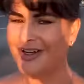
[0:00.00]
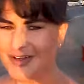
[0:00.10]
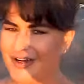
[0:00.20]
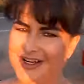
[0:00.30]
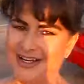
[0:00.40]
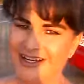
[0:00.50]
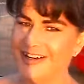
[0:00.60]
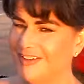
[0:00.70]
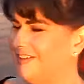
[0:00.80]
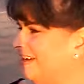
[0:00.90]
Gone and
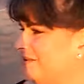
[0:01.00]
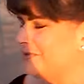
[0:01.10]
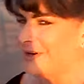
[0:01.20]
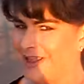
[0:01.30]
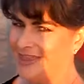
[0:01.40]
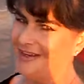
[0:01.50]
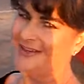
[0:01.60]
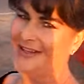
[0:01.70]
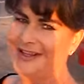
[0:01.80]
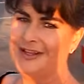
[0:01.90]
heck, I don't done it for nothing.
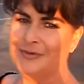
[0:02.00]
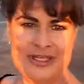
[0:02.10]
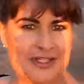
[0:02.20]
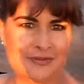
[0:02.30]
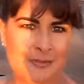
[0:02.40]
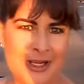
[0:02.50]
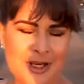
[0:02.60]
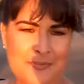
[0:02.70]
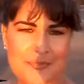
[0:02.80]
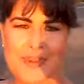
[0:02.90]
Waste of good
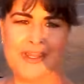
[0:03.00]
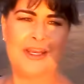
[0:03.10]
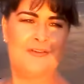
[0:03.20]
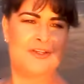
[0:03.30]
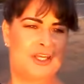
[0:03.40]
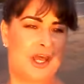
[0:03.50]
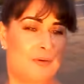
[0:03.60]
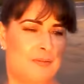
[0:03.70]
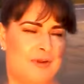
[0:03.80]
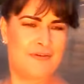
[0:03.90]
makeup. And I have a
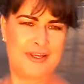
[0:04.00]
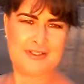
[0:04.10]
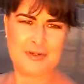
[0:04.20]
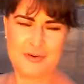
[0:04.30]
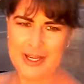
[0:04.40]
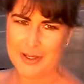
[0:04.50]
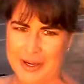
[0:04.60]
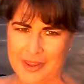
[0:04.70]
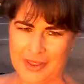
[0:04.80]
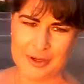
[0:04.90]
shadow on my face. So
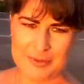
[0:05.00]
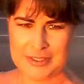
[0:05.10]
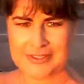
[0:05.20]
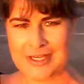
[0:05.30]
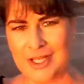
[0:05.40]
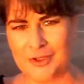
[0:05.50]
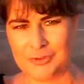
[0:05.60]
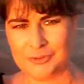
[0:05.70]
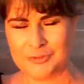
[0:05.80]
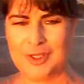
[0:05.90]
anyway, I thought I would just say
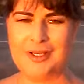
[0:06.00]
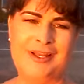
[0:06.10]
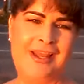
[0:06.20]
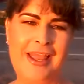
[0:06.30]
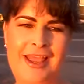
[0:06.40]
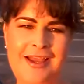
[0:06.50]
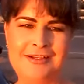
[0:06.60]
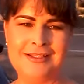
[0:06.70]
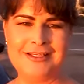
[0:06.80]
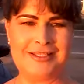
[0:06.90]
hello
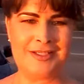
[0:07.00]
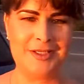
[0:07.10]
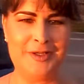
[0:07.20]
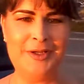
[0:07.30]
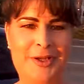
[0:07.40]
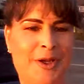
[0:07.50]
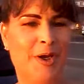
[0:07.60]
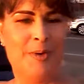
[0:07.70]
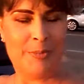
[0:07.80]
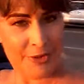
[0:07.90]
and at least
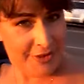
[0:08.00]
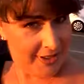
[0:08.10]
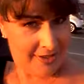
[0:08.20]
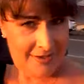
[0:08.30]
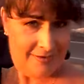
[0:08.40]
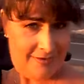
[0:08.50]
put the